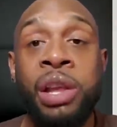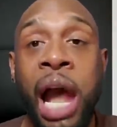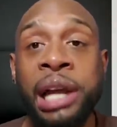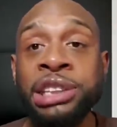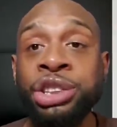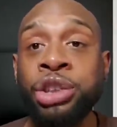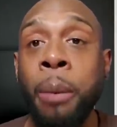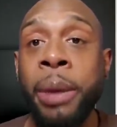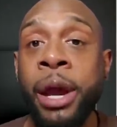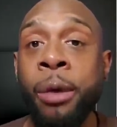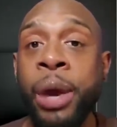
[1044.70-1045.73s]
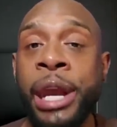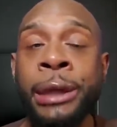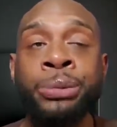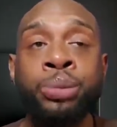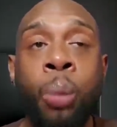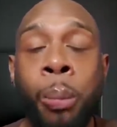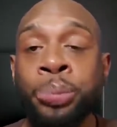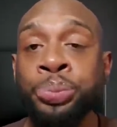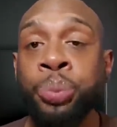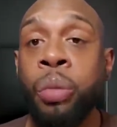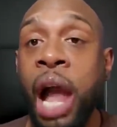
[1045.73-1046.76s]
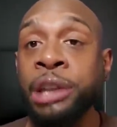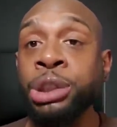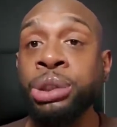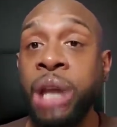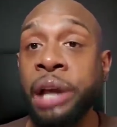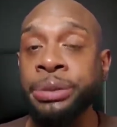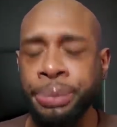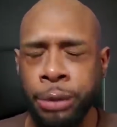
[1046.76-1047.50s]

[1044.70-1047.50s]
Like, get your meal ready, and you think,